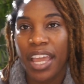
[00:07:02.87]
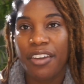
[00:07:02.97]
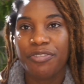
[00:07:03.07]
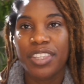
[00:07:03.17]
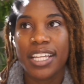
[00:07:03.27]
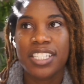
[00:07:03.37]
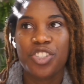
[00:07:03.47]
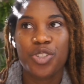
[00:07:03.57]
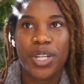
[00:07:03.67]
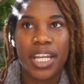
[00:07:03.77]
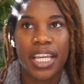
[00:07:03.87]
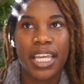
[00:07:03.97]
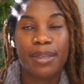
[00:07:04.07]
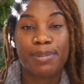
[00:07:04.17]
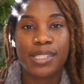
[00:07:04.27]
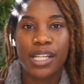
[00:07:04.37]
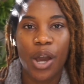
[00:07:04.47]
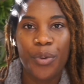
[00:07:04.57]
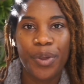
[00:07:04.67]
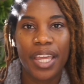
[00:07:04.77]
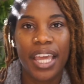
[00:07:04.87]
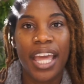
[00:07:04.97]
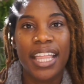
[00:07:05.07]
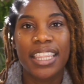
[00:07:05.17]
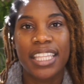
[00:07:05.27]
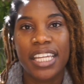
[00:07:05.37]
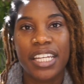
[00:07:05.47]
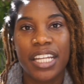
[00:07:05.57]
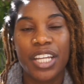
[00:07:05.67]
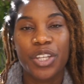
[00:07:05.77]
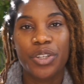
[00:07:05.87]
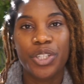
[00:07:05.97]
if this trend keeps going, then